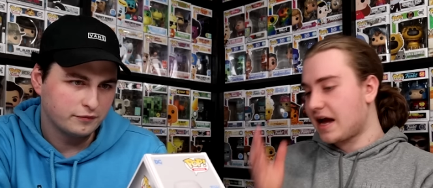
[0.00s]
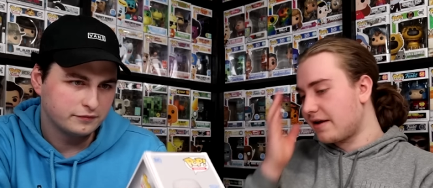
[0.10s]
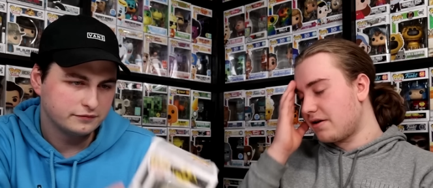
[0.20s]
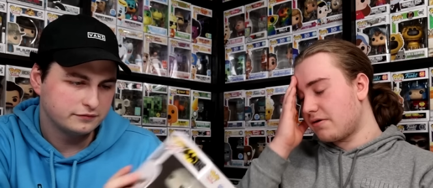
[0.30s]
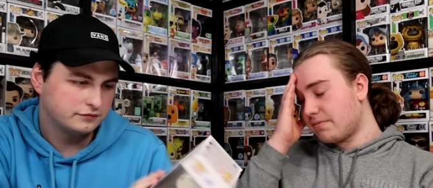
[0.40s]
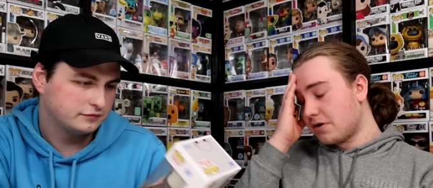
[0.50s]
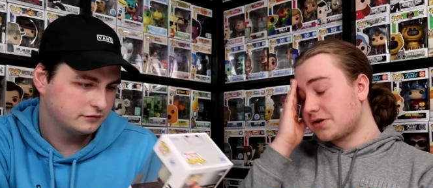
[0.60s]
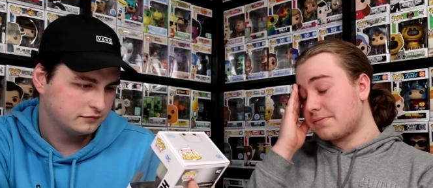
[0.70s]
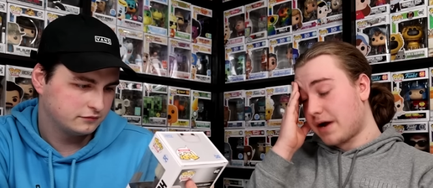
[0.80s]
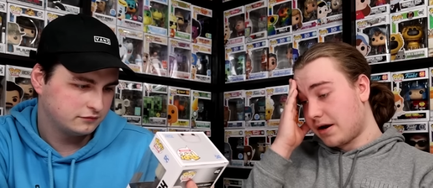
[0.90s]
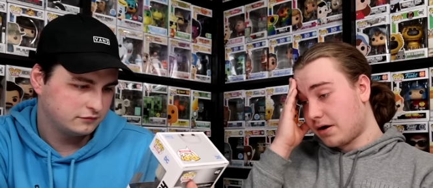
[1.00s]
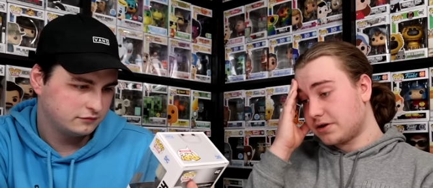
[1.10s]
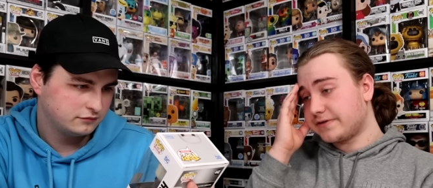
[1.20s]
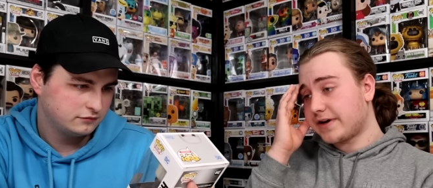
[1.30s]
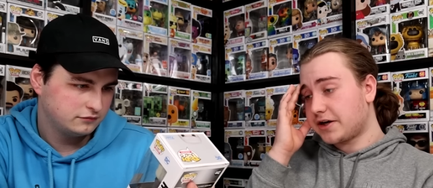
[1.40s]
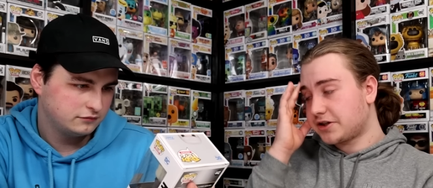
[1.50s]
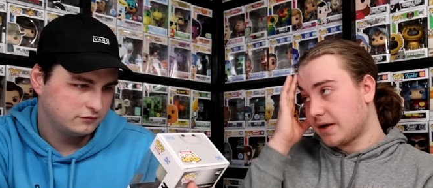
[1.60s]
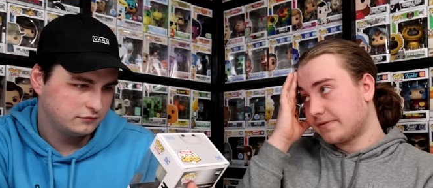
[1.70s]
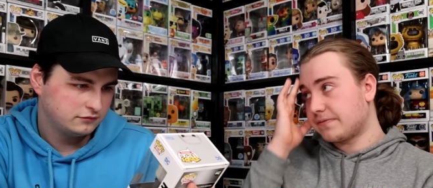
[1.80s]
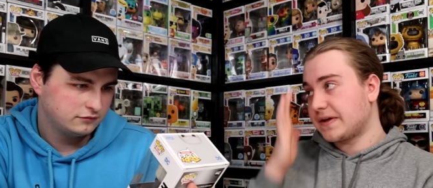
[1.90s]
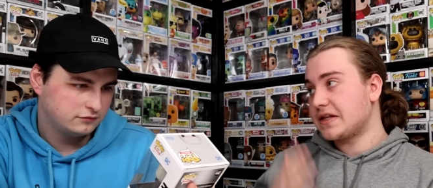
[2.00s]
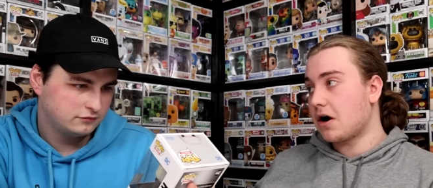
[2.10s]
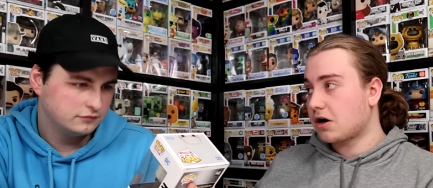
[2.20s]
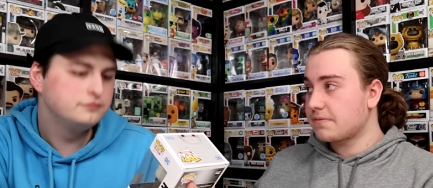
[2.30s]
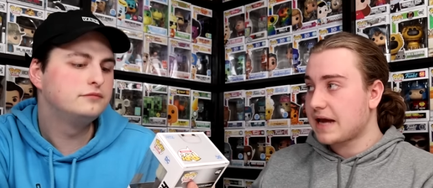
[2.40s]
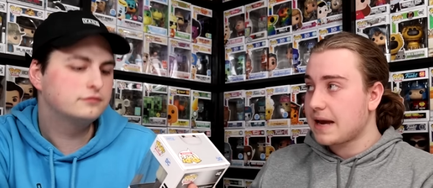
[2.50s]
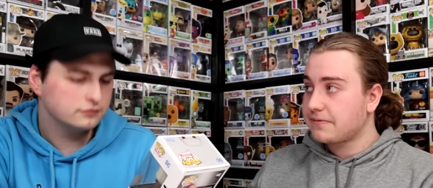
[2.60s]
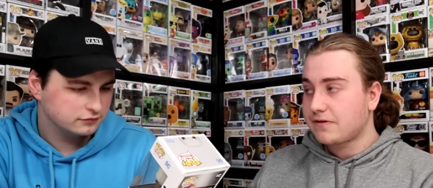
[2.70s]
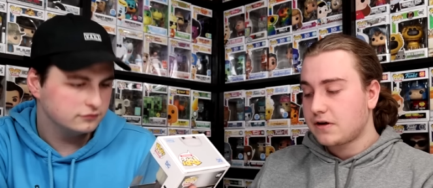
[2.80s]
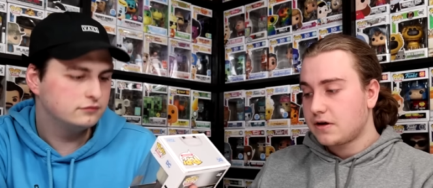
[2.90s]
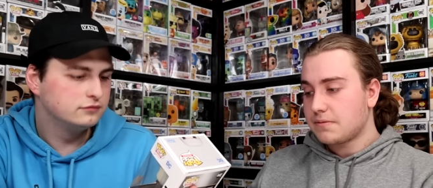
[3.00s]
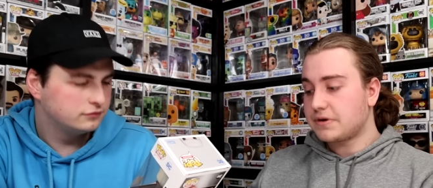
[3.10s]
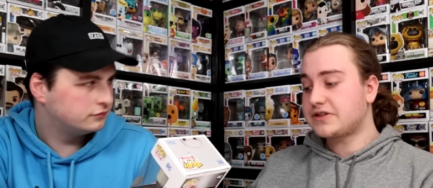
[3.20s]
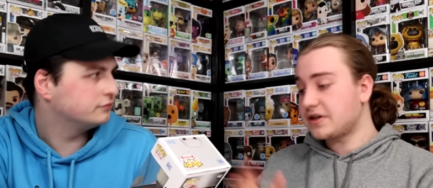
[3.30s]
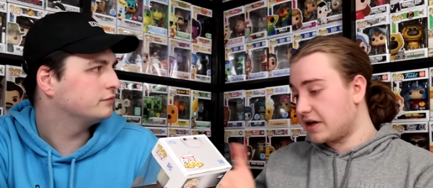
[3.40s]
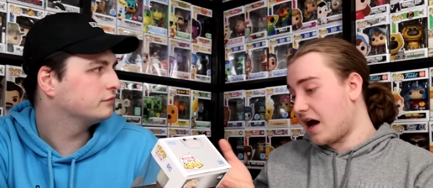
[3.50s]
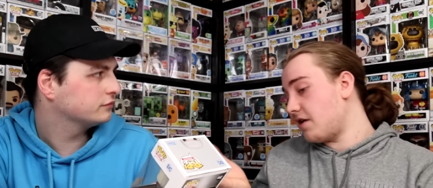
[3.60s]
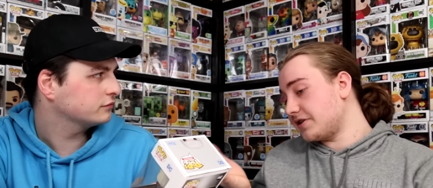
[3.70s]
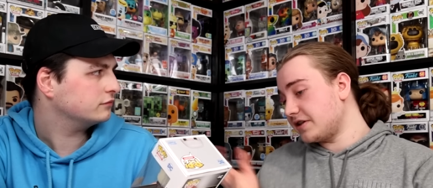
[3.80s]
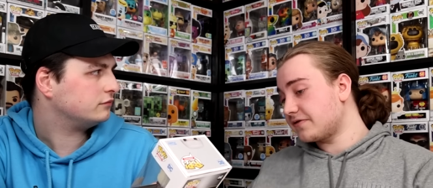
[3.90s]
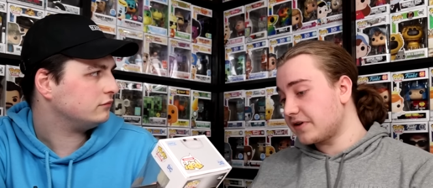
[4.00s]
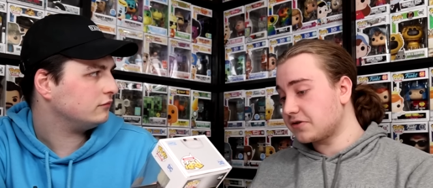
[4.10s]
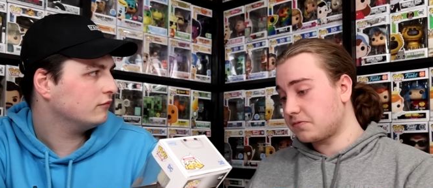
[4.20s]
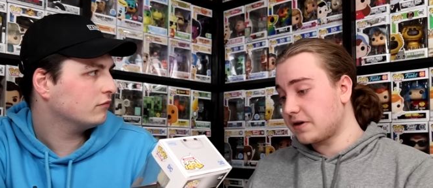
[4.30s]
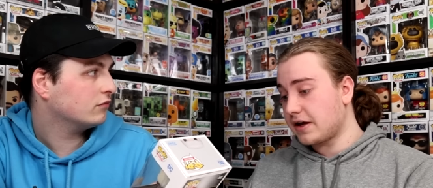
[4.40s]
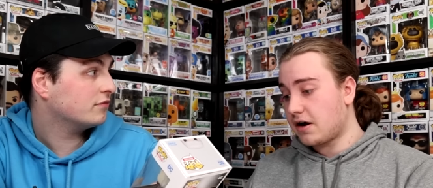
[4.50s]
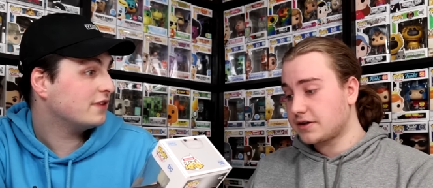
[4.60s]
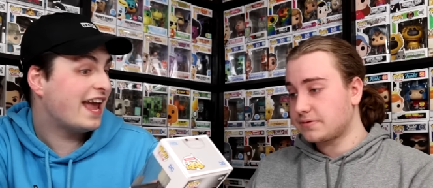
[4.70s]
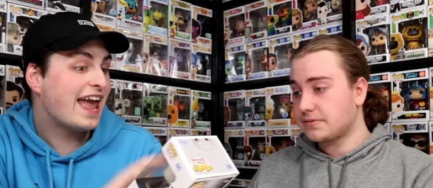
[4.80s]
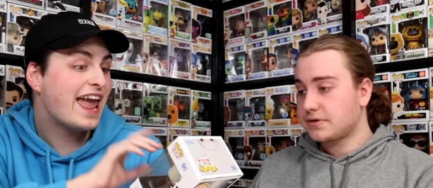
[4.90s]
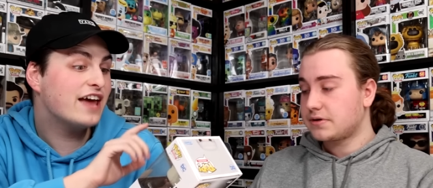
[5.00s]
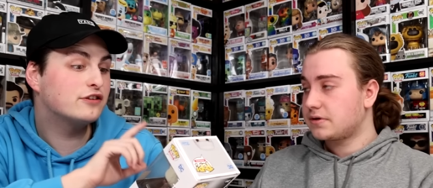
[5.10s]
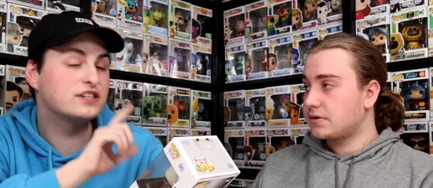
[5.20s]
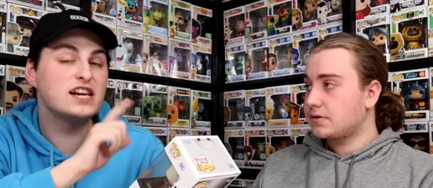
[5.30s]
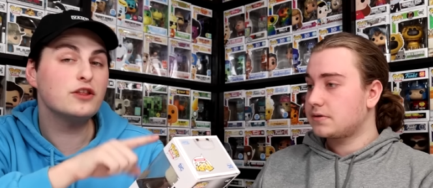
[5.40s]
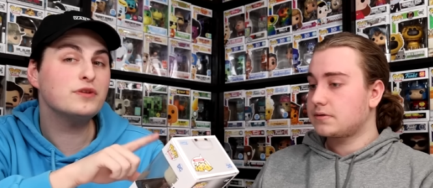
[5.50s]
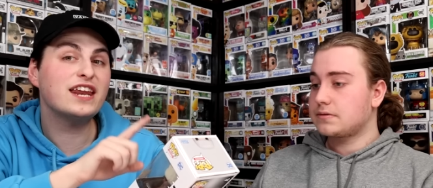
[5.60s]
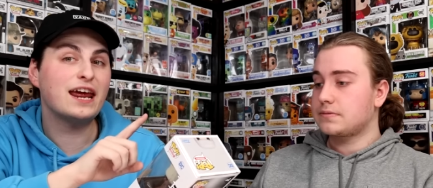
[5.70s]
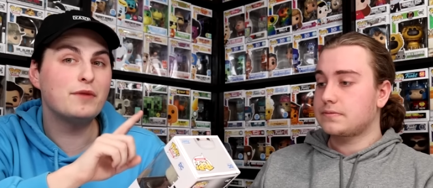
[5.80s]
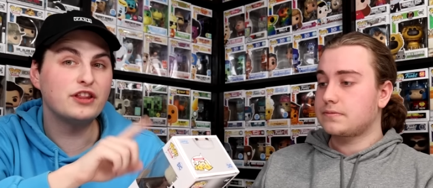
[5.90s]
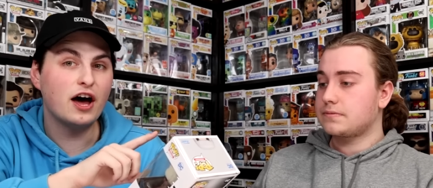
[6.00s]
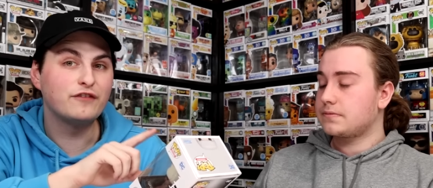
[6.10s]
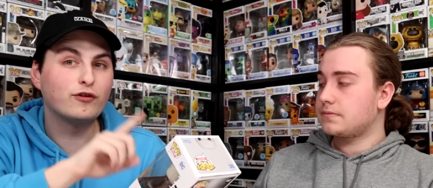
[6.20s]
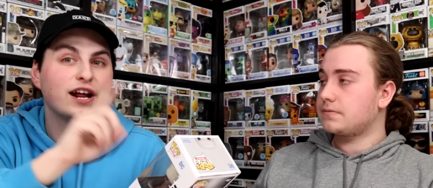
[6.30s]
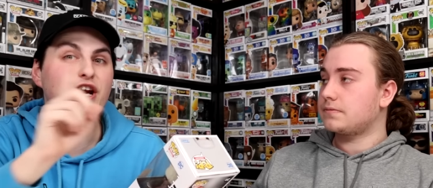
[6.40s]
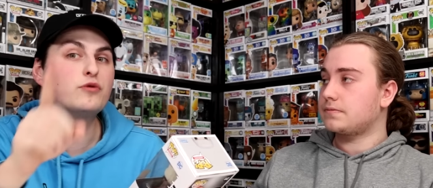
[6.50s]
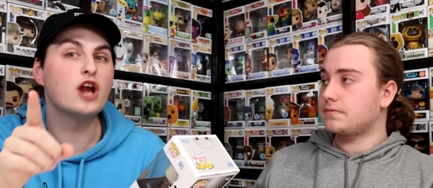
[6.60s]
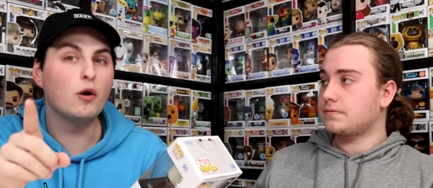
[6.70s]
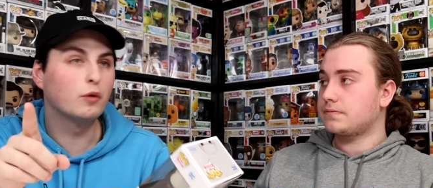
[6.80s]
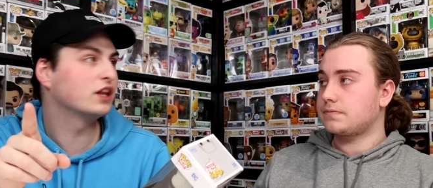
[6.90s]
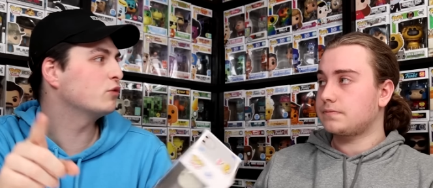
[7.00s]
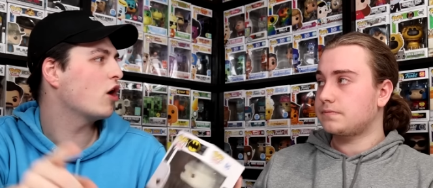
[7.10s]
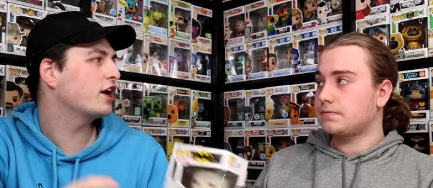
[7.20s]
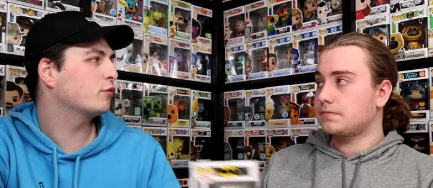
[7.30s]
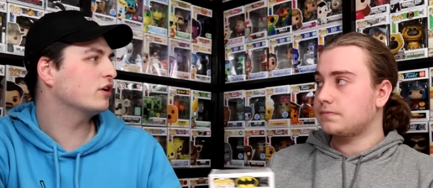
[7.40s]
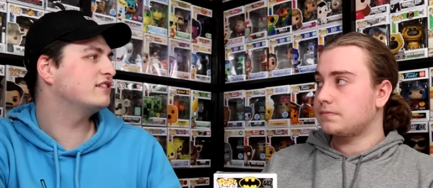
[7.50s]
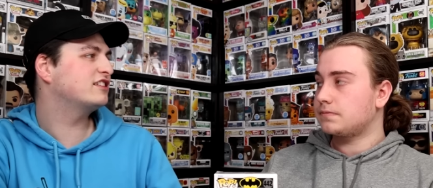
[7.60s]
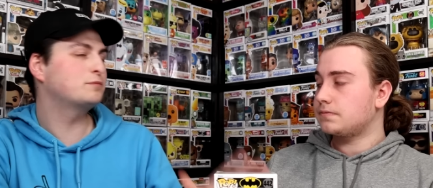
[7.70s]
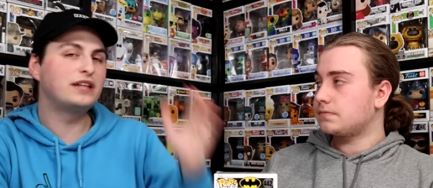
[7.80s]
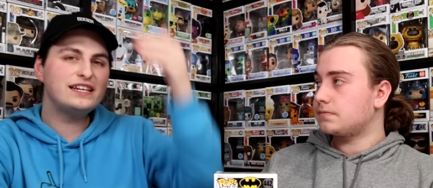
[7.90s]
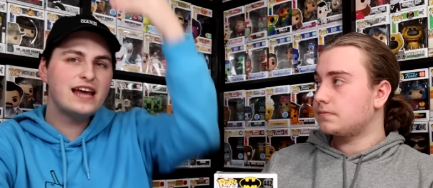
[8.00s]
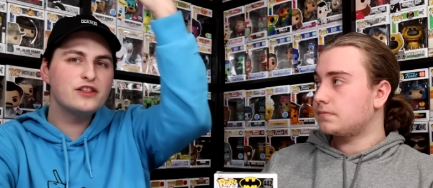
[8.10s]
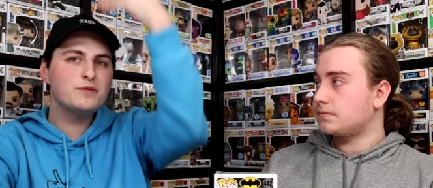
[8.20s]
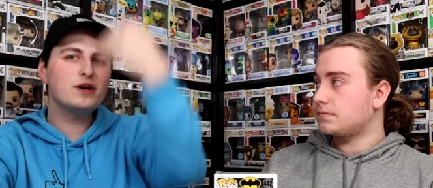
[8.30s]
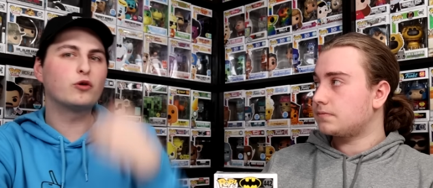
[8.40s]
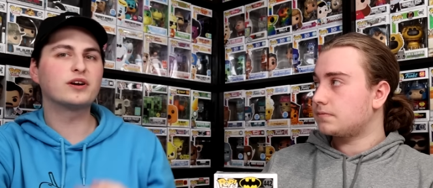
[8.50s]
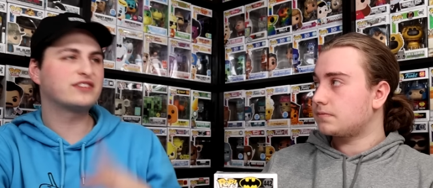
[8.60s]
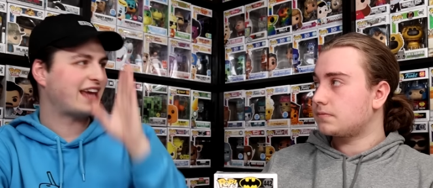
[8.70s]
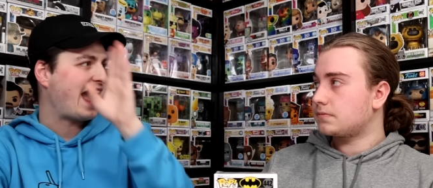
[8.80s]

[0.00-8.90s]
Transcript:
Speaker 1: I know most of my knowledge of Hush comes from like the Arkham games. But mm-hmm. still, honestly, this figure is really awesome.
Speaker 2: And there's another one that I am on the hunt for, and I know Noah really wanted it, where he split down the middle, where it's